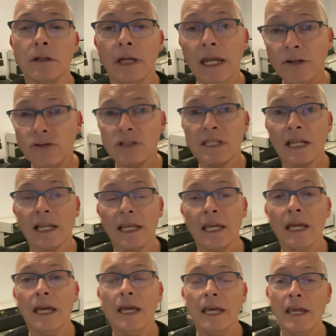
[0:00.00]
Interestingly,
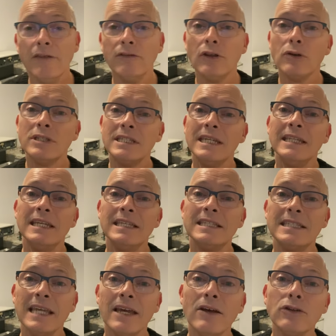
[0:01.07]
even though CD
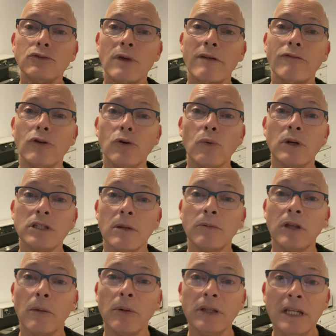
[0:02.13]
sales revenue was up
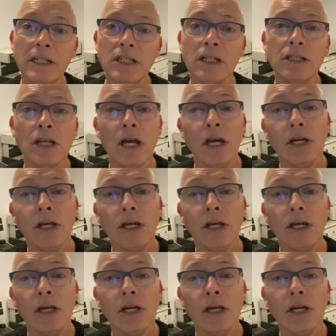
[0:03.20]
double digits,